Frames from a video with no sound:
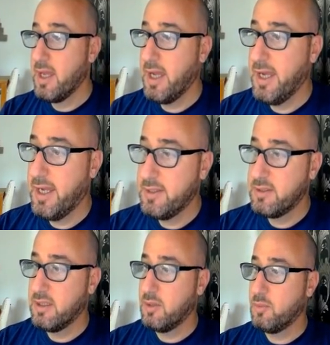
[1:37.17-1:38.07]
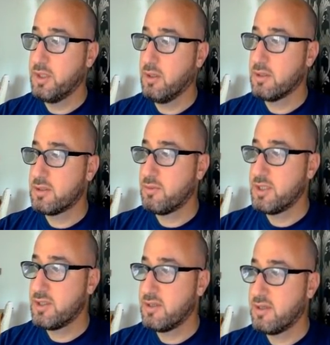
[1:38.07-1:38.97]
and uh, we also
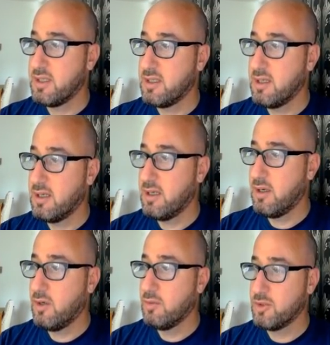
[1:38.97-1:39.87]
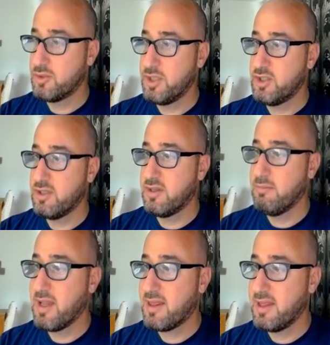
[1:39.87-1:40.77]
reached the uh, almost reached the
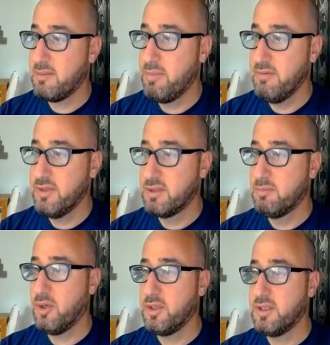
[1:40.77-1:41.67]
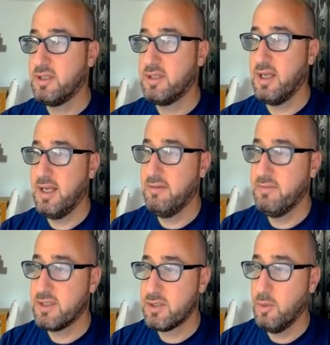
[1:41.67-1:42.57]
monthly pivot point uh,
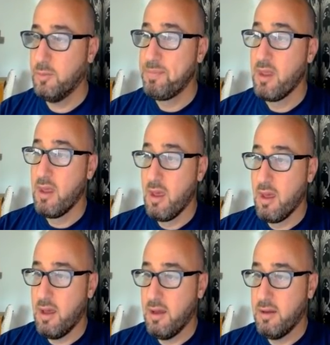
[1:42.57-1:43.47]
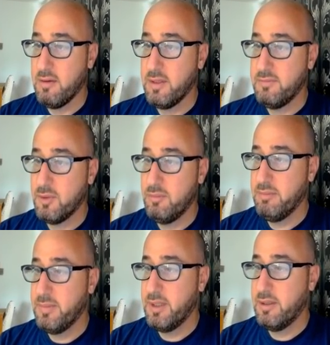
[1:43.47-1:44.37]
level so uh, if you
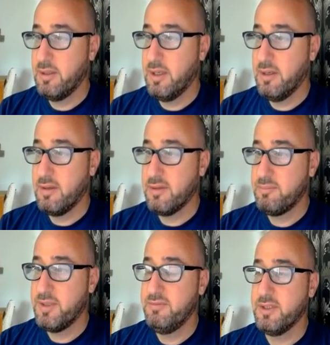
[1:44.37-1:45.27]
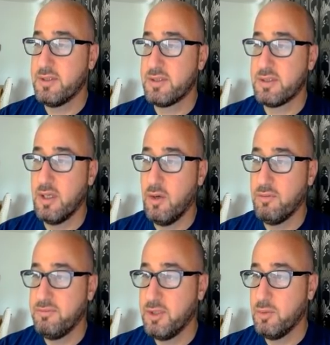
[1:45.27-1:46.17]
remember uh, the previous uh,
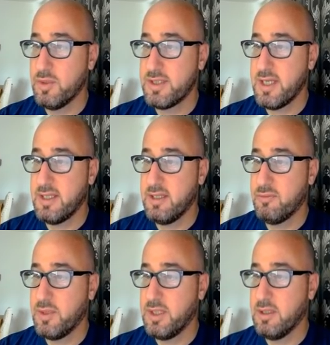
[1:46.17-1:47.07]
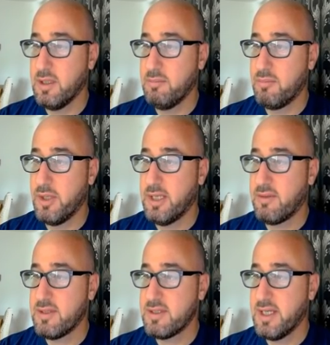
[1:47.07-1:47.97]
overview we said if we break
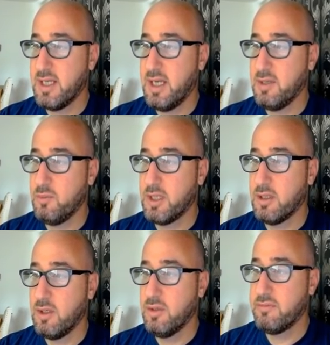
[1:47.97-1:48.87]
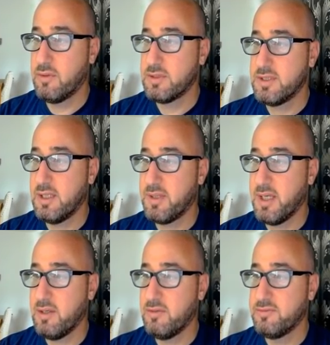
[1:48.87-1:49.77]
this neckline we're going to look for some
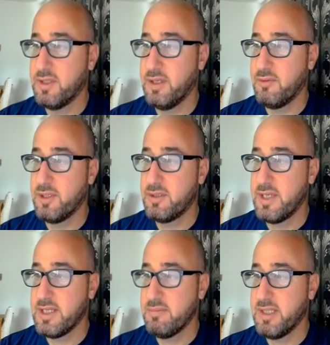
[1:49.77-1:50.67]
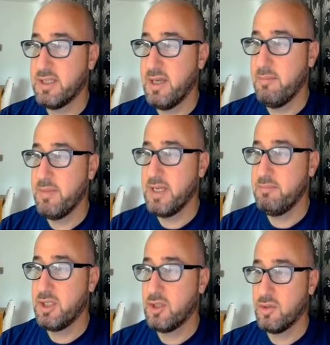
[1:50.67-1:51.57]
kind of retracement and
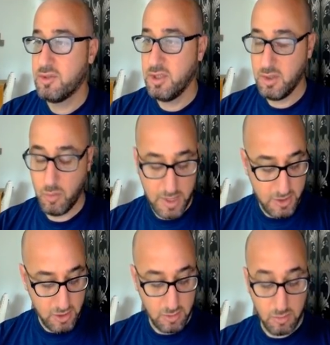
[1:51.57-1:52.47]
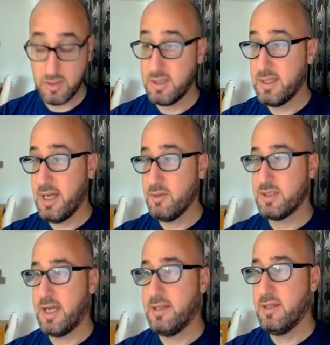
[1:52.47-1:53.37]
maybe continuation to the
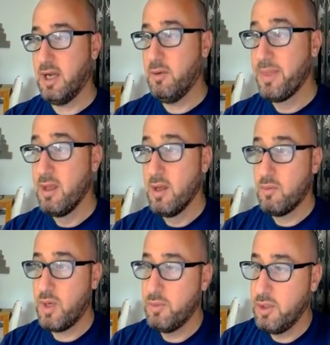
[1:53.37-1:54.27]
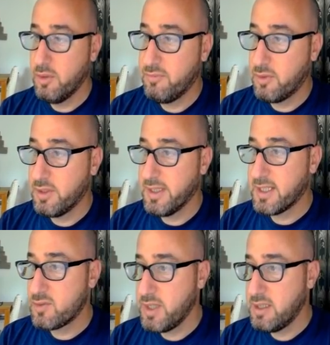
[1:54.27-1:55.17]
downside now what we look for
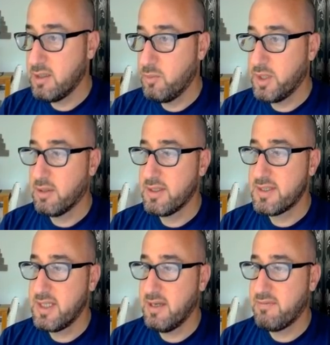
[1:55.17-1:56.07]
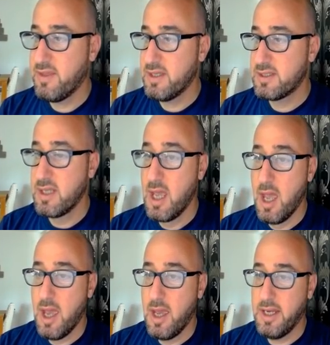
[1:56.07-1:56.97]
next week we're going to see if this
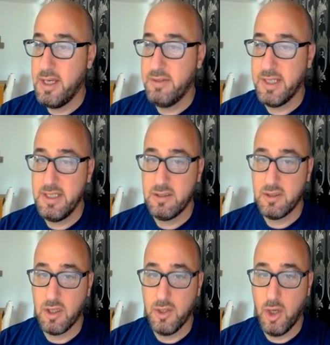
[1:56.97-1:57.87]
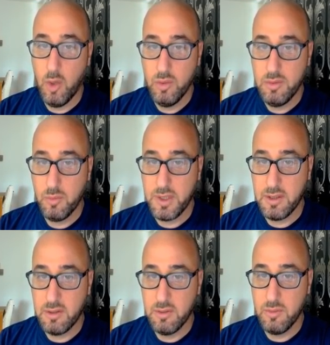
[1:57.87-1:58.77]
area here gonna hold we
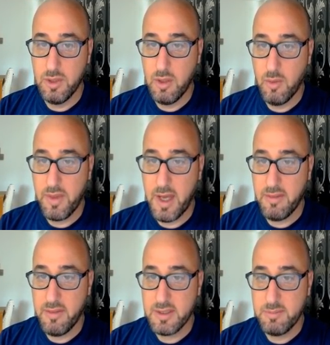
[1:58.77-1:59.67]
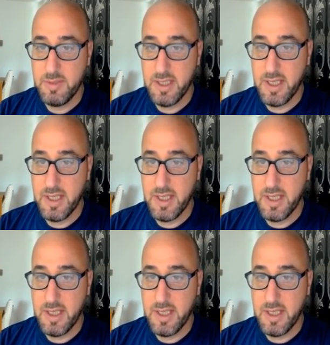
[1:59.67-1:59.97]
do know that this been